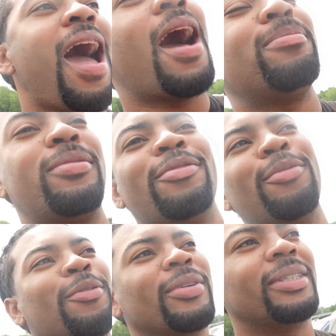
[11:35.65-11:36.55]
obstacle
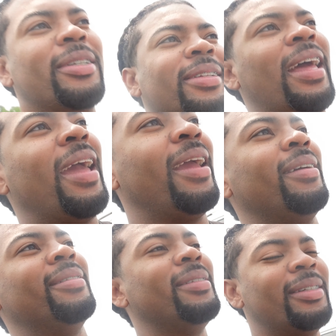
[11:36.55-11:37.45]
course little thing.
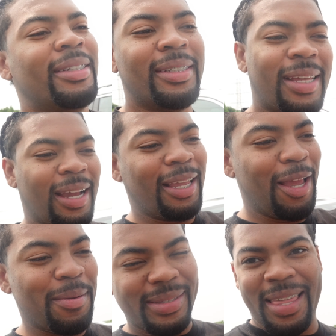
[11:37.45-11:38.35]
Fuck
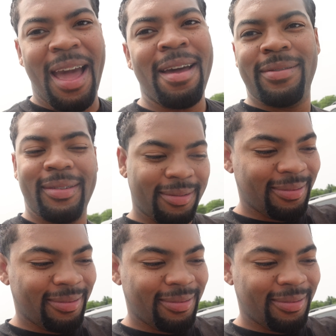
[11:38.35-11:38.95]
you, stuff.